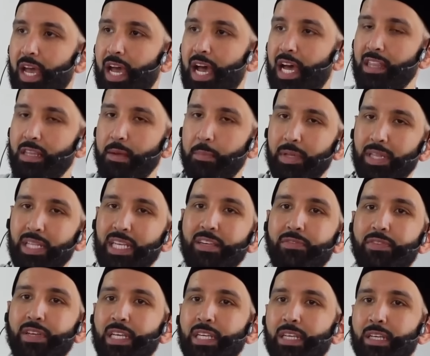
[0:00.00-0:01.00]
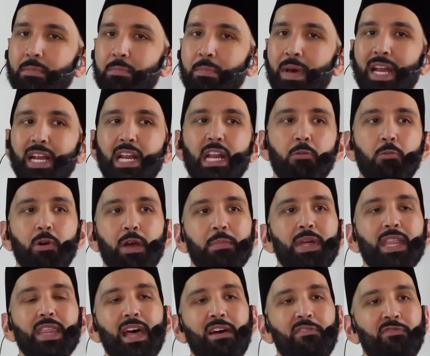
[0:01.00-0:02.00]
and the believing men and
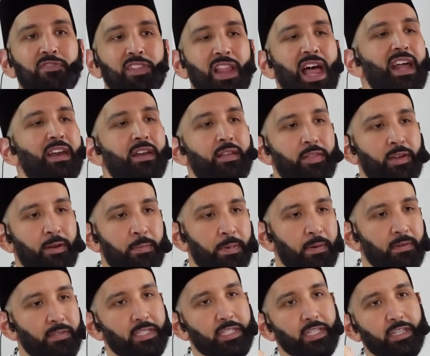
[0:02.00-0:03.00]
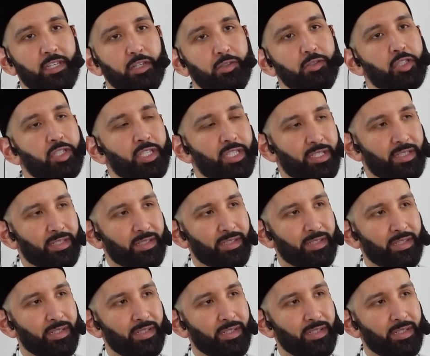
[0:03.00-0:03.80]
women that fled their persecution,